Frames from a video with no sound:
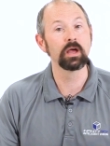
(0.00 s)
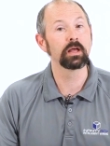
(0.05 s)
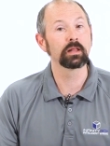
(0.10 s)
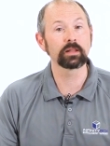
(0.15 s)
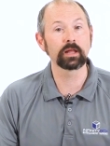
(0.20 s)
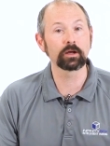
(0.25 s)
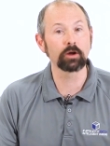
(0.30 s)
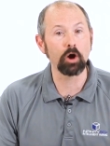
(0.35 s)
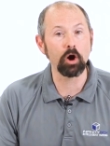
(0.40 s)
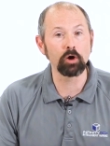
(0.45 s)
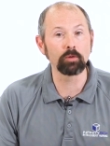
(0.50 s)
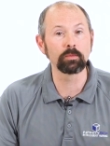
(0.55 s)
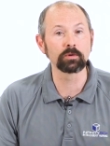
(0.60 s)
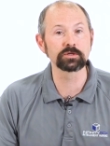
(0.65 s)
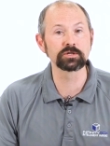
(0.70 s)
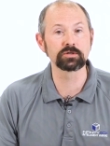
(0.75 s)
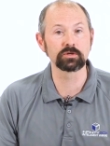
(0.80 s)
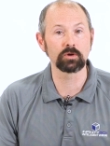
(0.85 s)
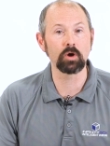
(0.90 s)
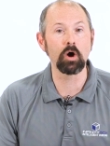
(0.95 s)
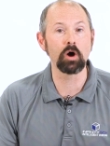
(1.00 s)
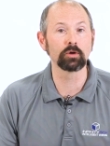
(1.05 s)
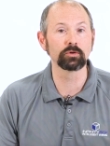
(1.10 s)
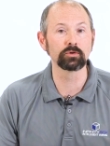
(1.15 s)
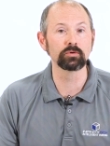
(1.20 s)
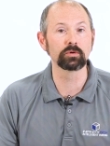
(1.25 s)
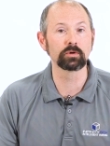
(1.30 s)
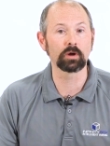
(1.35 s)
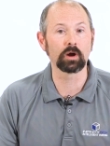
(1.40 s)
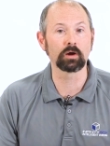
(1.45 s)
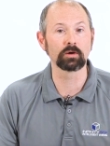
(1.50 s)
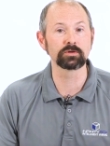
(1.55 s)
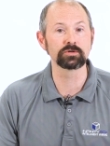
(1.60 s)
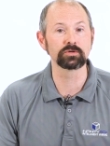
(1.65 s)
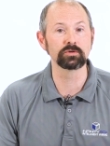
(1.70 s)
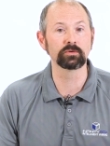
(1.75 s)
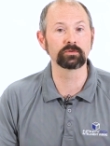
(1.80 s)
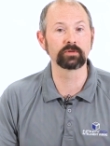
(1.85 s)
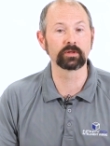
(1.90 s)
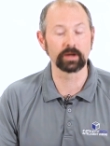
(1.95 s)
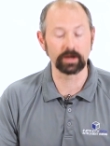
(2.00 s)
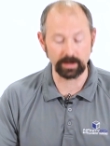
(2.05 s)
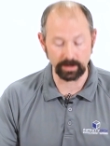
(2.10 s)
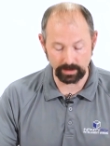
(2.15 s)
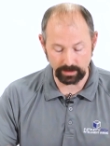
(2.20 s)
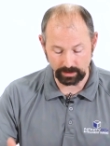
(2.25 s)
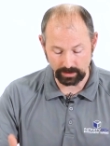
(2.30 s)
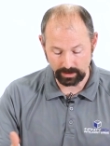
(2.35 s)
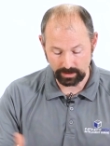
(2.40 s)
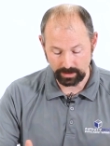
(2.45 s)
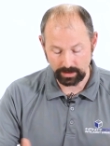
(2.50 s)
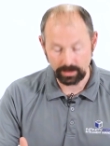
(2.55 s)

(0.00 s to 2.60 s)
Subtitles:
like almost all new cars do today.